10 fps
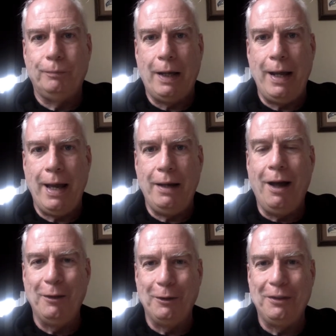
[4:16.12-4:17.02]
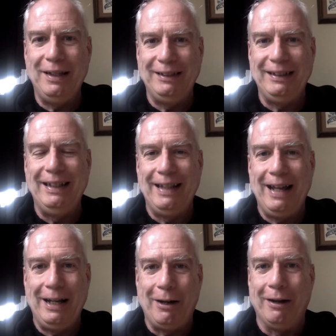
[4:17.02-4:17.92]
I had other things in
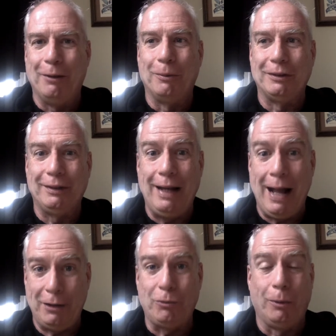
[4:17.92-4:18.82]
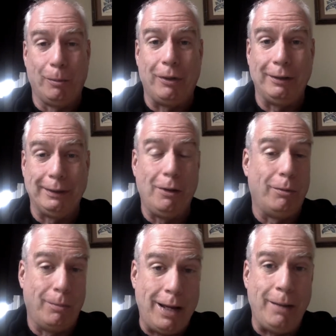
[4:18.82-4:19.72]
that area. There was an actual Barnes &
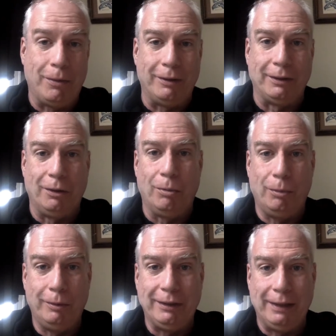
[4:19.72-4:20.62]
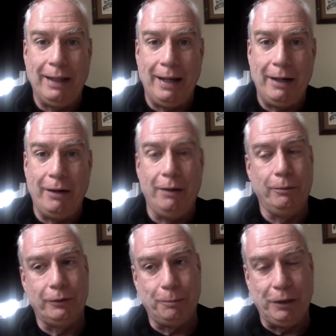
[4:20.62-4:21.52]
Noble. My Barnes & Noble was in that area. There
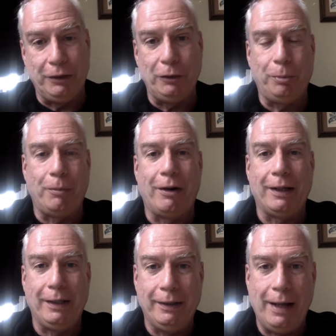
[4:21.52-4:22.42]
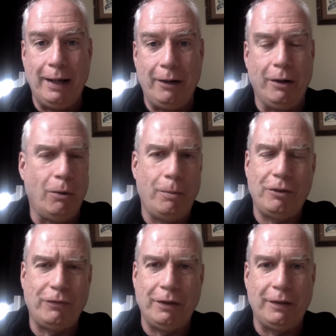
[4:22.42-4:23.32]
was a big supermarket in that area, a whole bunch
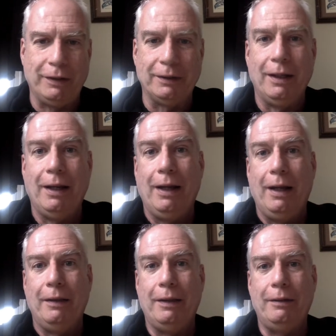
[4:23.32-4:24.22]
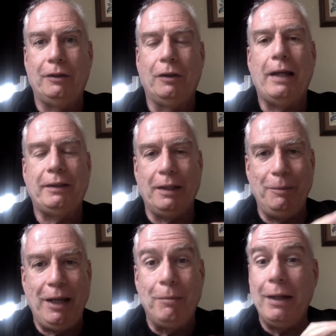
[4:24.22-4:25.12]
of other things. That, so that suddenly
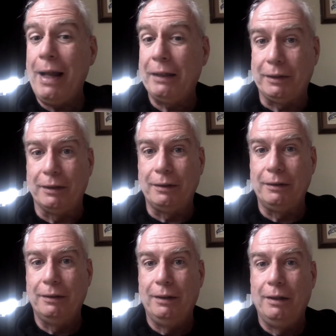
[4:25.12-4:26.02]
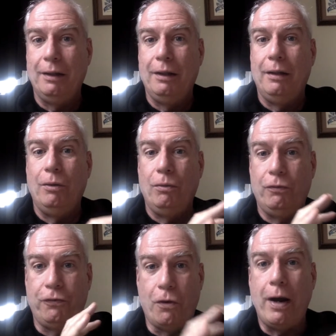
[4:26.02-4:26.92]
became a nexus
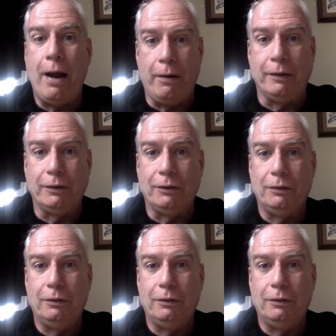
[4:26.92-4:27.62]
for errands.